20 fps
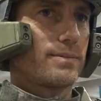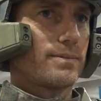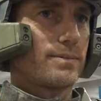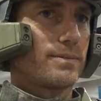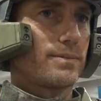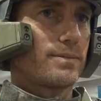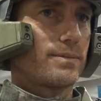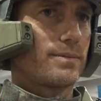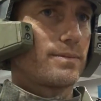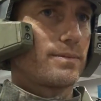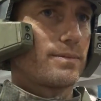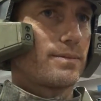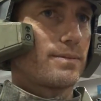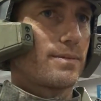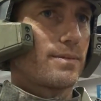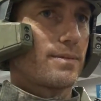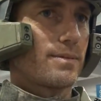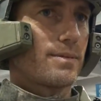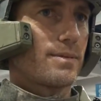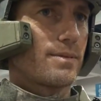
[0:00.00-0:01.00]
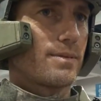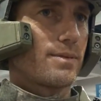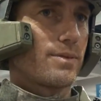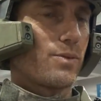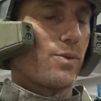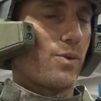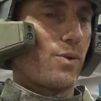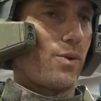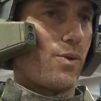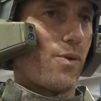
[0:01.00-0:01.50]

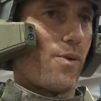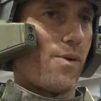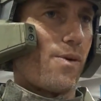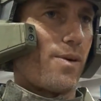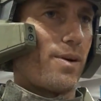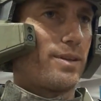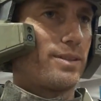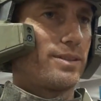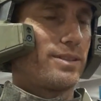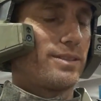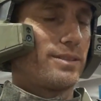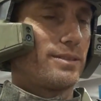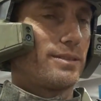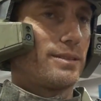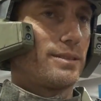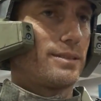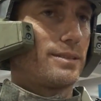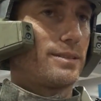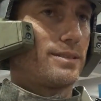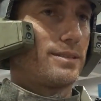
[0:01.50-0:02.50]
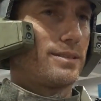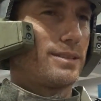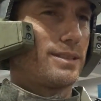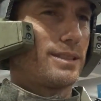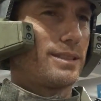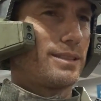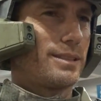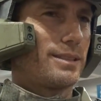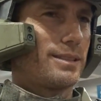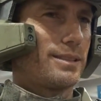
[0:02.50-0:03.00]

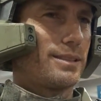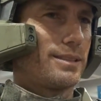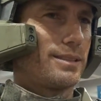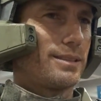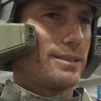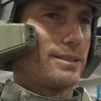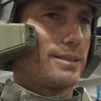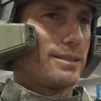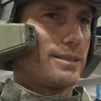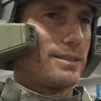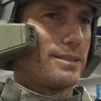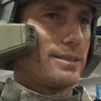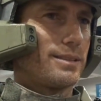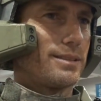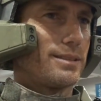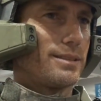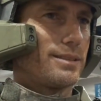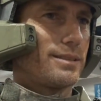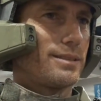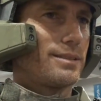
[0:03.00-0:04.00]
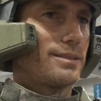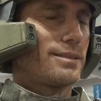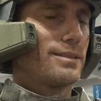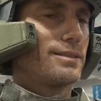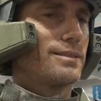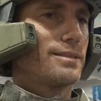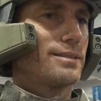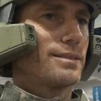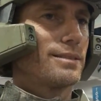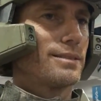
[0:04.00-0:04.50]

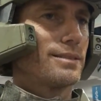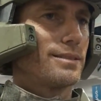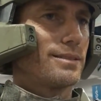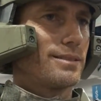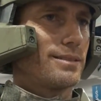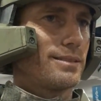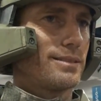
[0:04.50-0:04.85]
[no speech]